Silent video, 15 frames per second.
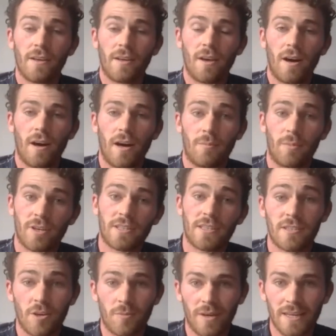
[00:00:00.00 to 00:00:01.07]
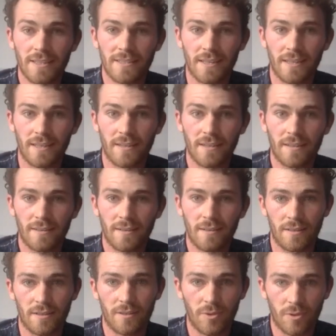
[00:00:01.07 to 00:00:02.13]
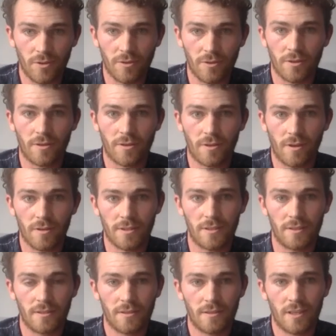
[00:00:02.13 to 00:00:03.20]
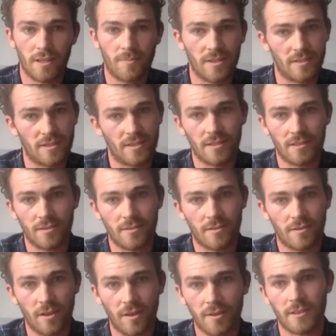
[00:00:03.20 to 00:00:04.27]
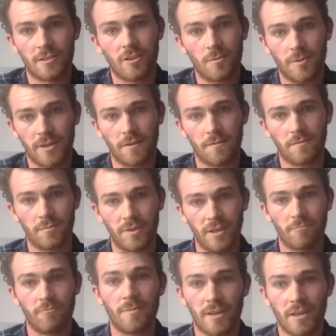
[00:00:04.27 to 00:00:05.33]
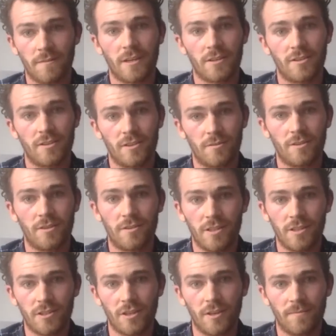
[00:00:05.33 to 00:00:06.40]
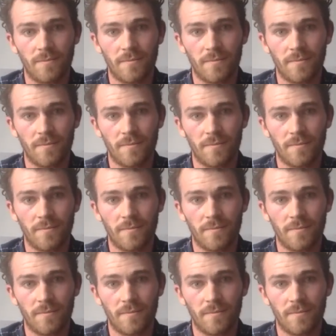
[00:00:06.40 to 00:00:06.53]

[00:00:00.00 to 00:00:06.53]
And because there's no plastic in it and it's pure cotton, it means that there's nothing stopping it from being remanufactured into a new t-shirt.